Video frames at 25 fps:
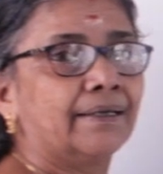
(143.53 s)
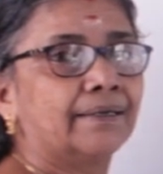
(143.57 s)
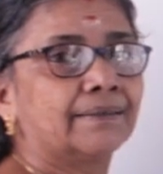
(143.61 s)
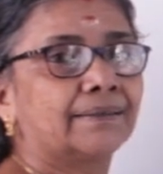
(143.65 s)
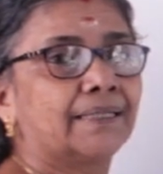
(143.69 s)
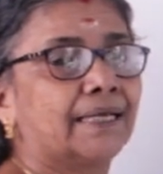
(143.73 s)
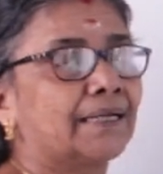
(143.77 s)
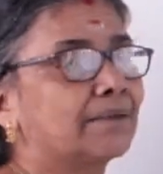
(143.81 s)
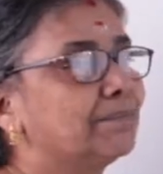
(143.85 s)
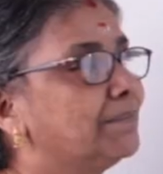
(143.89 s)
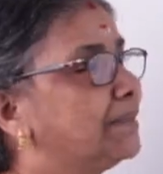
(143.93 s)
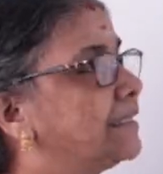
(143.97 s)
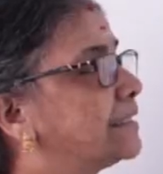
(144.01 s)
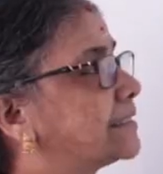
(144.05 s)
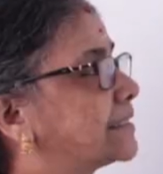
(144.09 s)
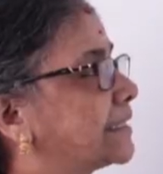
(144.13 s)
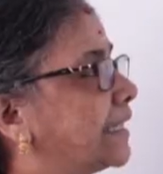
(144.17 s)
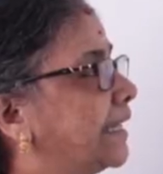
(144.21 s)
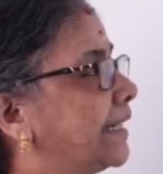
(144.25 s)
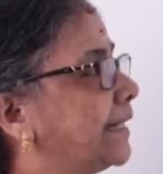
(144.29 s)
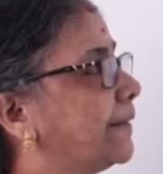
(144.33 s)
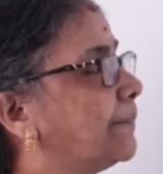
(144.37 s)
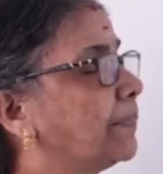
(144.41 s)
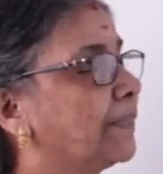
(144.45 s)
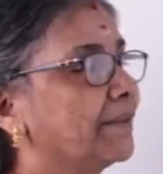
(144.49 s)
That means
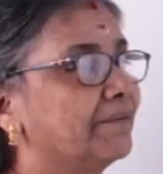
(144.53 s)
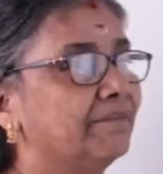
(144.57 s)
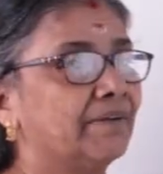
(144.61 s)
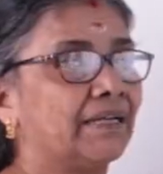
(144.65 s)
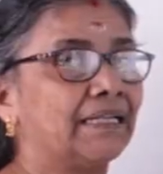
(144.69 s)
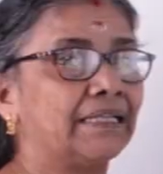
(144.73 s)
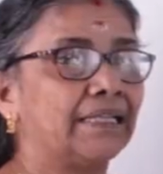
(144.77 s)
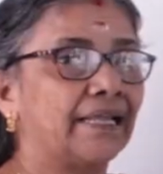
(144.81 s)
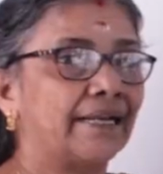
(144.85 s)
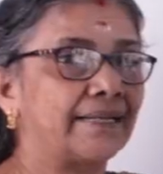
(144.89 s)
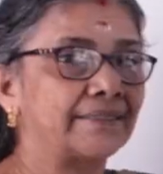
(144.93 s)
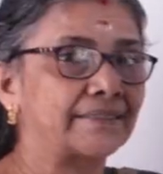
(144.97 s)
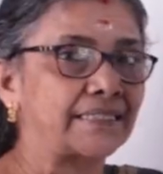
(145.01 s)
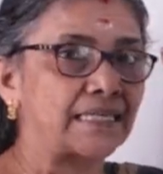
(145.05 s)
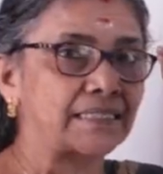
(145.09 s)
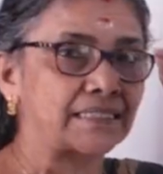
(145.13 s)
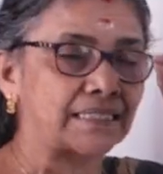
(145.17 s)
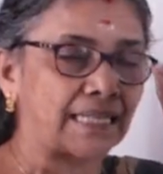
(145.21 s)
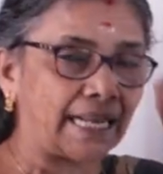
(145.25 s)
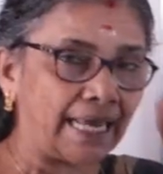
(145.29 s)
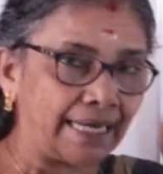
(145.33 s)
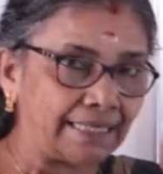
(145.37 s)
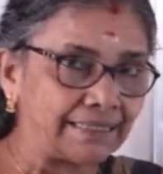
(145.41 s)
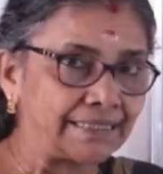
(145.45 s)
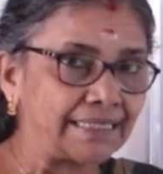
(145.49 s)
that when there is a
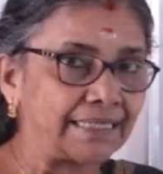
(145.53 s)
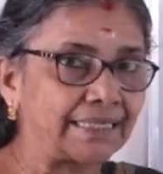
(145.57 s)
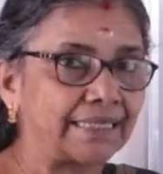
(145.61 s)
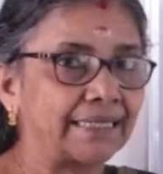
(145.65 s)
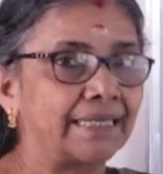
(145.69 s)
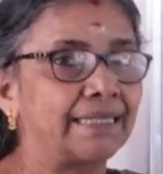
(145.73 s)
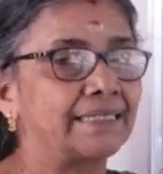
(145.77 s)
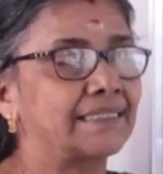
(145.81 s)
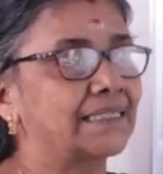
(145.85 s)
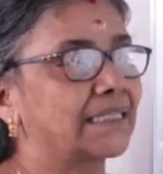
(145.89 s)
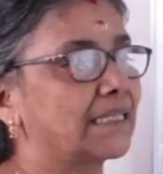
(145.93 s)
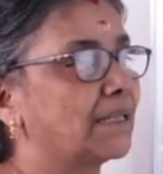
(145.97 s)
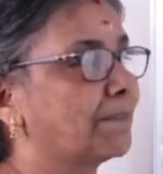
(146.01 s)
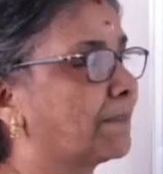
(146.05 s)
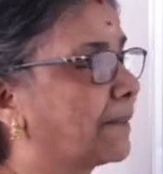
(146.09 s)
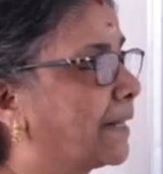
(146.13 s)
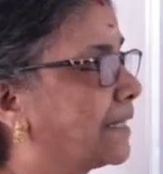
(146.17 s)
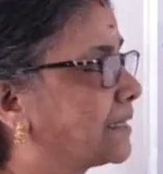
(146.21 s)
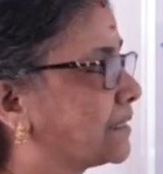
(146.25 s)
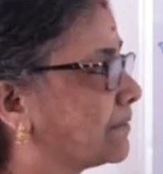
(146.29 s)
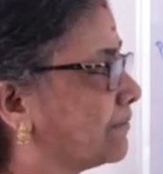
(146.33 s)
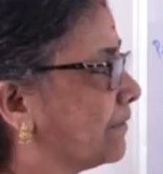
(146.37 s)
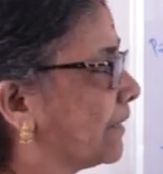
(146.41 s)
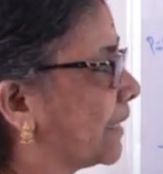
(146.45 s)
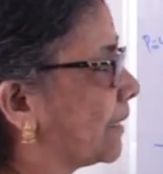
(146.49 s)
slight decrease in the
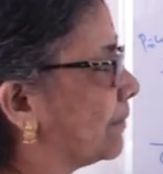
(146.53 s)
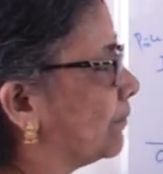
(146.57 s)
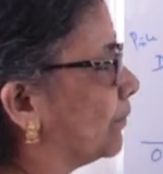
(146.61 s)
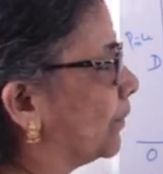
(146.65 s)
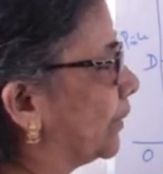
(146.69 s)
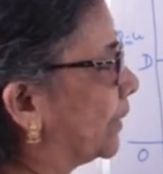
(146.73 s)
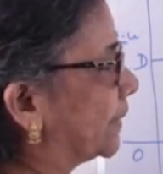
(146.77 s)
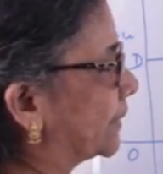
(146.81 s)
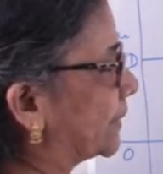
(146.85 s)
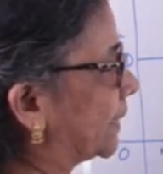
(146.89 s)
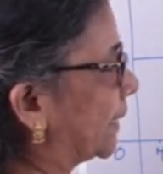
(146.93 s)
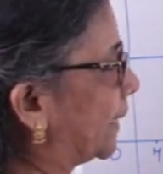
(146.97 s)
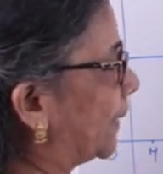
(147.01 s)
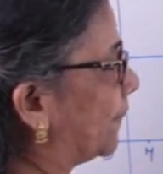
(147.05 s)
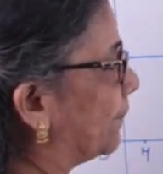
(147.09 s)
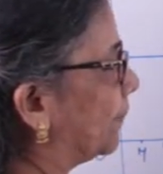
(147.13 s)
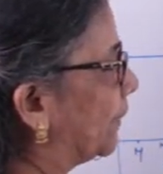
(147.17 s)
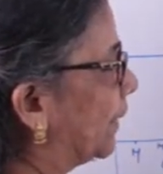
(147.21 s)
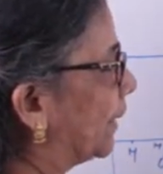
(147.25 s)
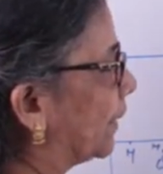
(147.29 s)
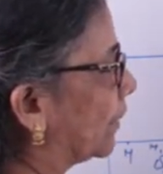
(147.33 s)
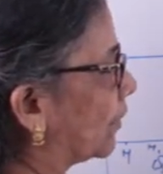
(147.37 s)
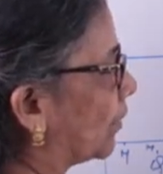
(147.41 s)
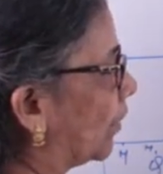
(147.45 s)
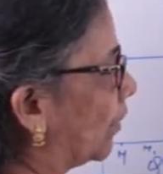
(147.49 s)
price of a
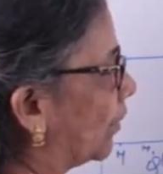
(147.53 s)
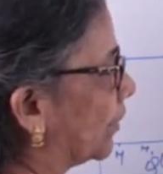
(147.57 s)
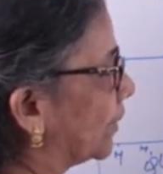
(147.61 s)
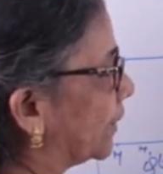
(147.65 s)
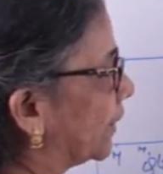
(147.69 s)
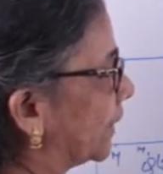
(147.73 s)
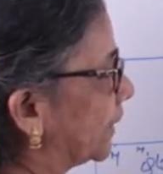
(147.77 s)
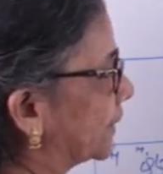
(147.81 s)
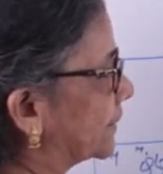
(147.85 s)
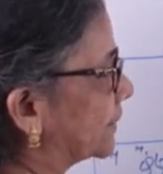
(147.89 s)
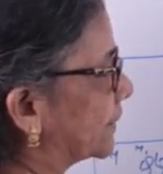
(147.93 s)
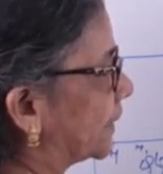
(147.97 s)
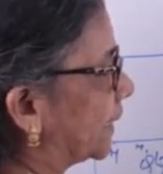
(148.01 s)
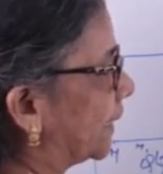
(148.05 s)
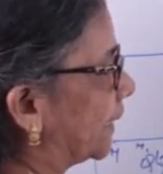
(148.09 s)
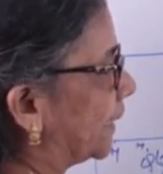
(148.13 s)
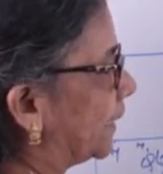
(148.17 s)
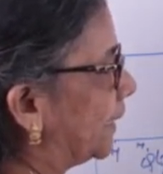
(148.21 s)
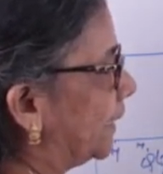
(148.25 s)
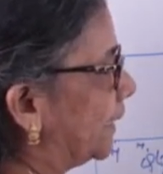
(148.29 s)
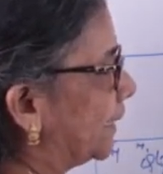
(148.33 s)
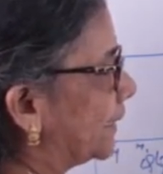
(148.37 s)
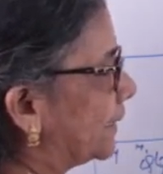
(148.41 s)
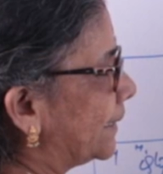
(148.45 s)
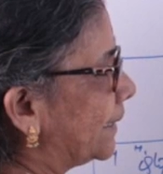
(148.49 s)
commodity,
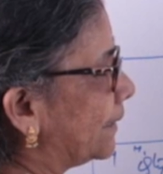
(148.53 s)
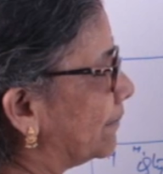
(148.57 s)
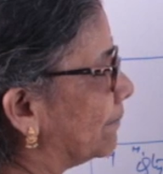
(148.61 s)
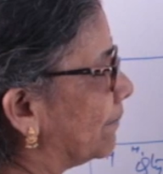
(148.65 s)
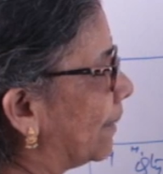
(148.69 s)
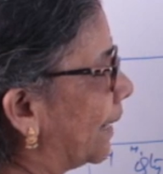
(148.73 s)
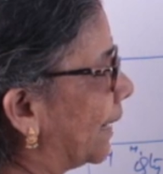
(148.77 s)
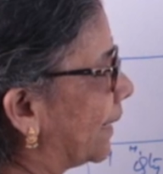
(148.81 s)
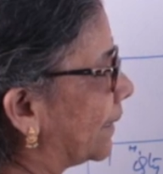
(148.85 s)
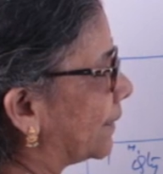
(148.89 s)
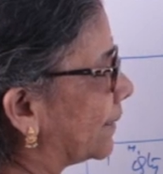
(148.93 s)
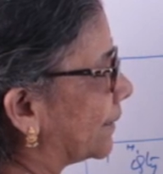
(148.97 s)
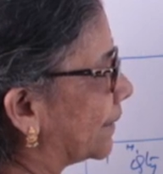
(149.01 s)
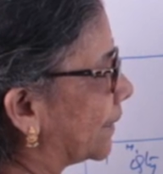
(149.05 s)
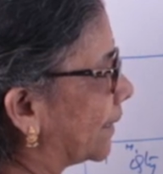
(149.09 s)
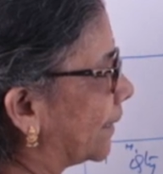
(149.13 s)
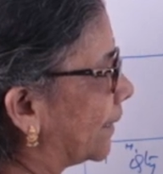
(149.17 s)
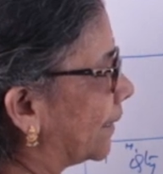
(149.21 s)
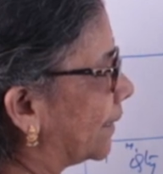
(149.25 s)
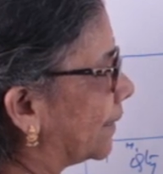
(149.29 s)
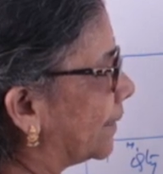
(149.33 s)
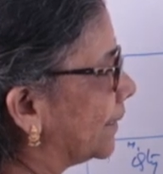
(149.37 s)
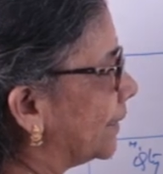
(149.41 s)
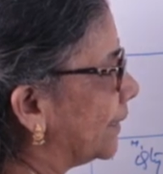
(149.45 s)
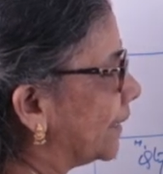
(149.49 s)
quantity
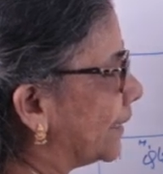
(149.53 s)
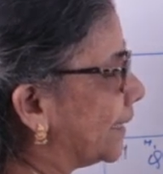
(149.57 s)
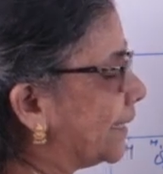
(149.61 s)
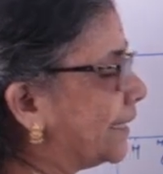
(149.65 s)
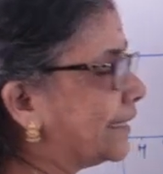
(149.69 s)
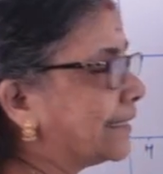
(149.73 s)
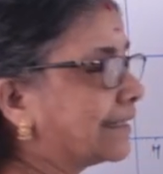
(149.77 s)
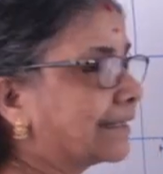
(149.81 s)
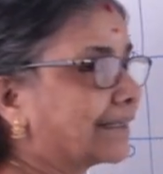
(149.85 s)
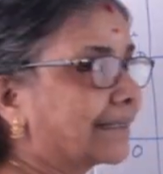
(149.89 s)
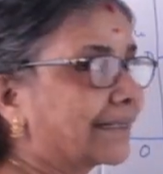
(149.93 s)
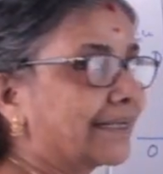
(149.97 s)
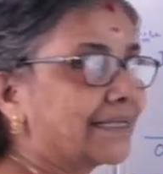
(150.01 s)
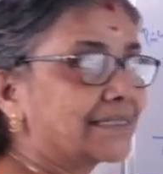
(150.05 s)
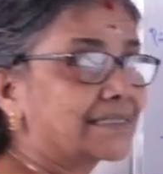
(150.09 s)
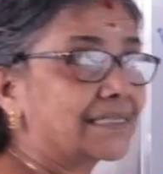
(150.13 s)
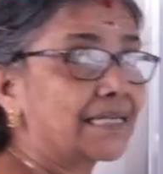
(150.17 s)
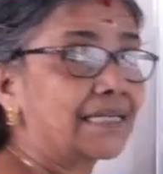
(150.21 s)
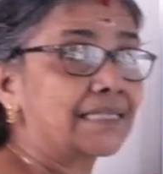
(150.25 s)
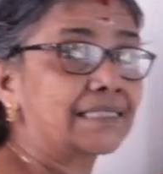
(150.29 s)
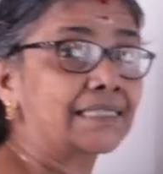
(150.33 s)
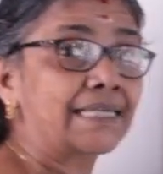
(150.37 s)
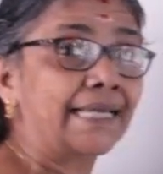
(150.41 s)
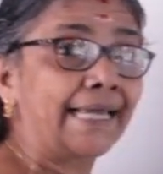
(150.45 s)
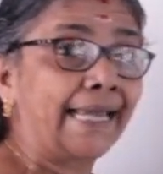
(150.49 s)
demanded
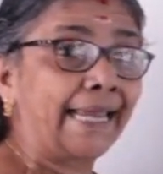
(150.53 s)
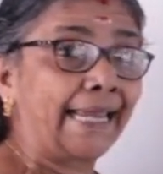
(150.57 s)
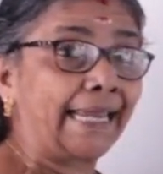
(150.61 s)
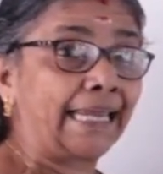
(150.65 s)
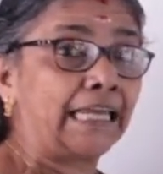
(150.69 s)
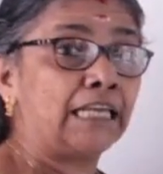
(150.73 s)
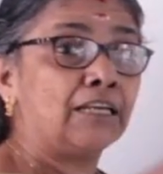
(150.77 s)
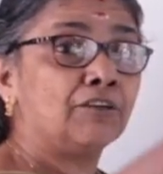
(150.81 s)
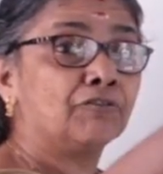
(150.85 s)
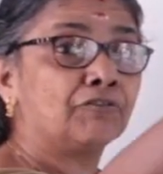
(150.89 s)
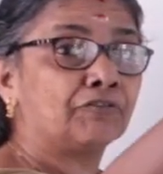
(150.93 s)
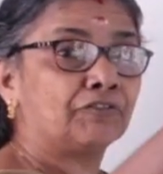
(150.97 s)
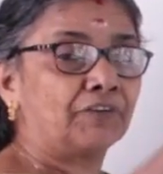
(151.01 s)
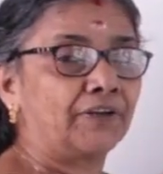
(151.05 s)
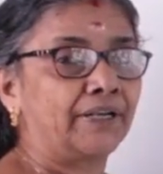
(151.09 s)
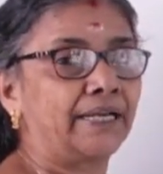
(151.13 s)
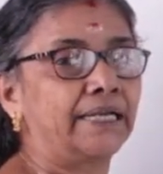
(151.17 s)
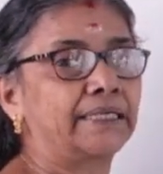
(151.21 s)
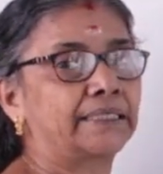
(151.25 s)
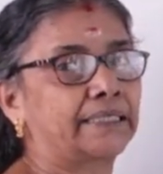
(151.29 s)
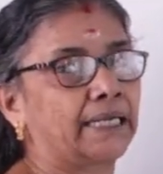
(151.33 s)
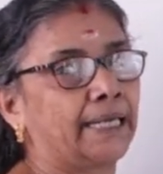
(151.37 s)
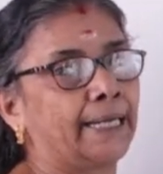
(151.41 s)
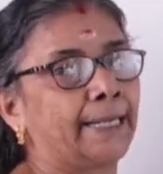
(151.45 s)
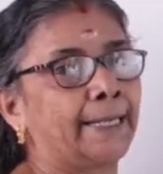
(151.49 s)
increases
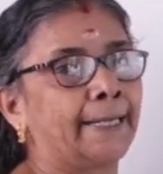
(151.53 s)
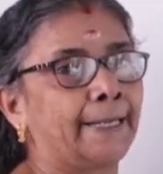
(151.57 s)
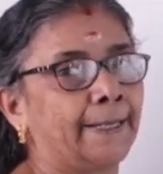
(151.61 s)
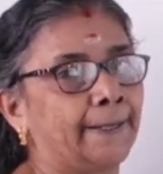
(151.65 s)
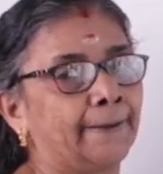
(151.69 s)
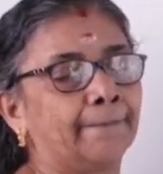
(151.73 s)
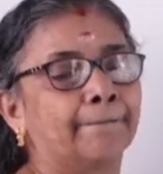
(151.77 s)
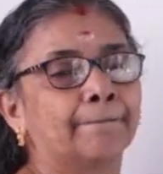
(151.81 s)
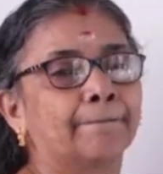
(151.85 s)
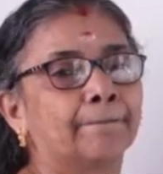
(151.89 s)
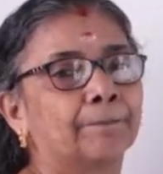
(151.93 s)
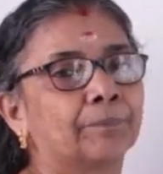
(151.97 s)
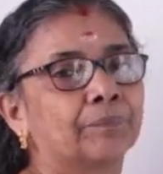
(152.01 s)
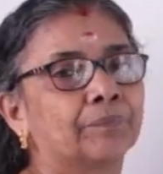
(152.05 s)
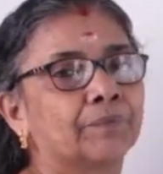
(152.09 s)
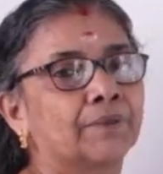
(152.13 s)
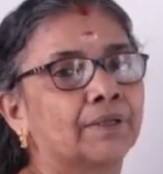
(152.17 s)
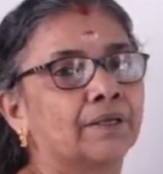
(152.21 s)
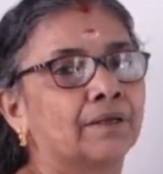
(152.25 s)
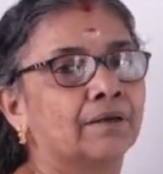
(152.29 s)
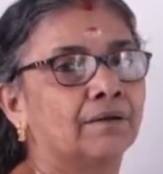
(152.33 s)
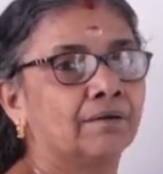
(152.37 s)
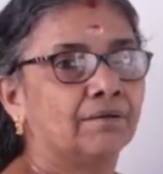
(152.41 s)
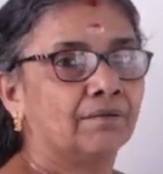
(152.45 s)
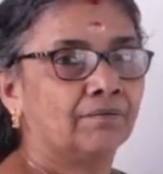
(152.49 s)
infinitely.
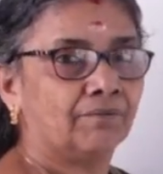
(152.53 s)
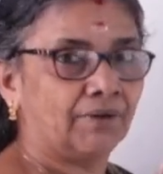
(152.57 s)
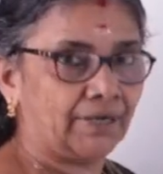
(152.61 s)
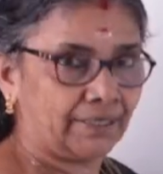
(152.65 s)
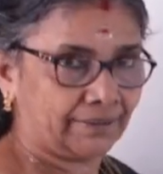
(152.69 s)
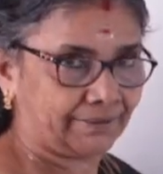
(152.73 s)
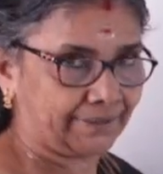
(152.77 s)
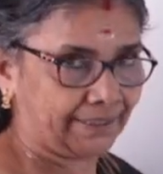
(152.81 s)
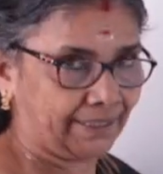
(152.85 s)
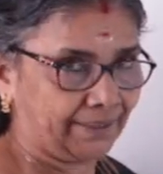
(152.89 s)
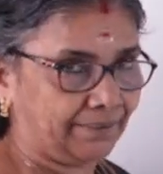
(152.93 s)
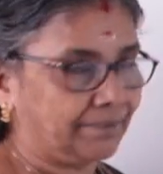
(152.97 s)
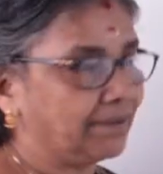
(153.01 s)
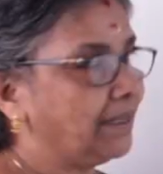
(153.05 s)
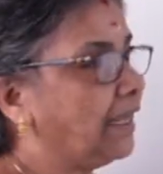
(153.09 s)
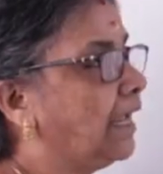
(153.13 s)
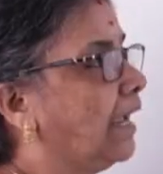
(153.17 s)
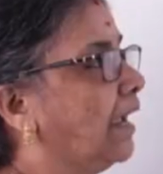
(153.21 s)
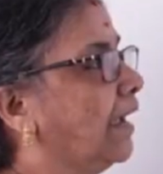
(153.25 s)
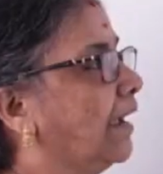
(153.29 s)
One thing.